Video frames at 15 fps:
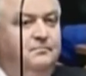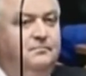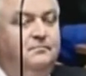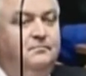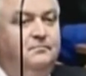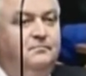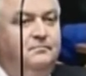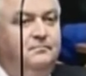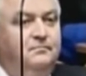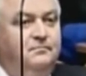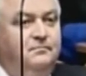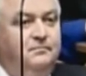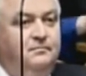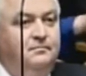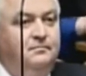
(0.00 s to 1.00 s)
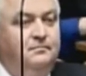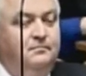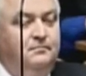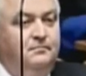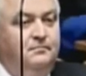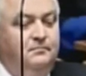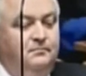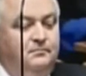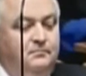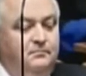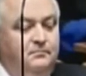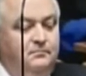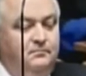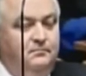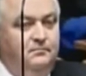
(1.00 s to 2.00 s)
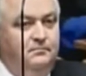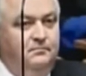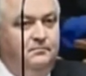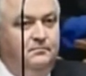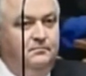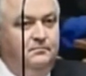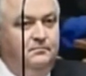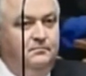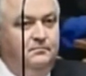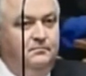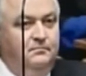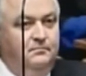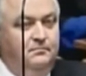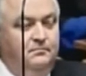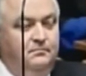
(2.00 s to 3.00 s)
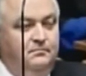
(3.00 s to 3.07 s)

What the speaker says: (silent)